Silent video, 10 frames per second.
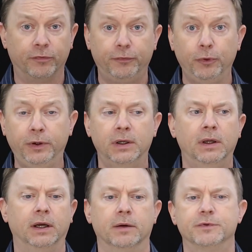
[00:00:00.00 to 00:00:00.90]
food,
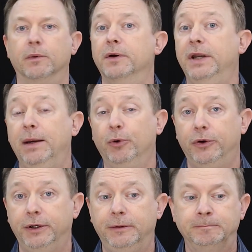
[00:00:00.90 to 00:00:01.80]
it comes from our
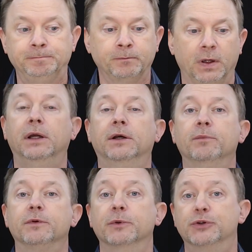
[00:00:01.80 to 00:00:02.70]
neighborhood, it
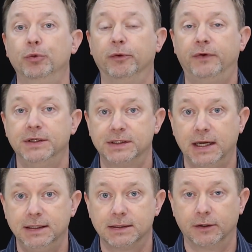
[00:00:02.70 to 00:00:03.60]
comes from the Superfund
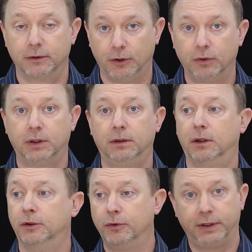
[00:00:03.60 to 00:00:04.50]
sites that are
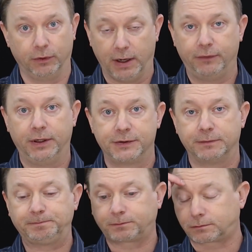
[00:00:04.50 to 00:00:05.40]
locally around
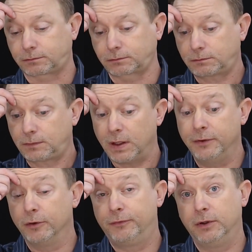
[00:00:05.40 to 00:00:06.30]
us,
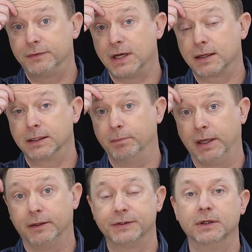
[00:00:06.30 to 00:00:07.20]
that are full of toxic
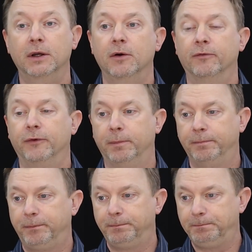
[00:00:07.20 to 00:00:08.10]
metals
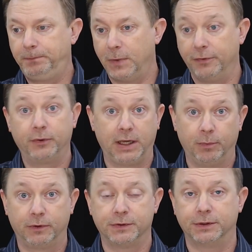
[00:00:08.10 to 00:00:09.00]
from other
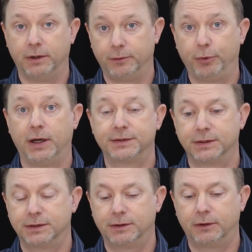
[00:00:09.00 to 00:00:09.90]
chemicals and other
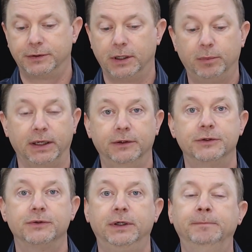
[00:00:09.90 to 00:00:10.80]
processes that are done by
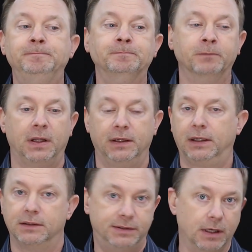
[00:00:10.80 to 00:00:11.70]
industry, and that
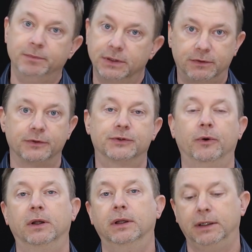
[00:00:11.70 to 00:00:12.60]
get dumped into the
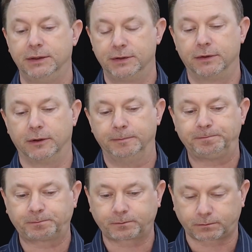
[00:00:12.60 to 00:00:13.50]
soil and into
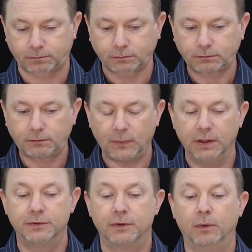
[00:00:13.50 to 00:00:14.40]

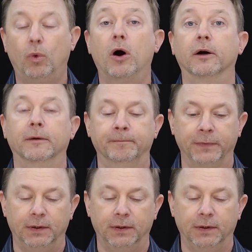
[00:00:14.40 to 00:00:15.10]
the water.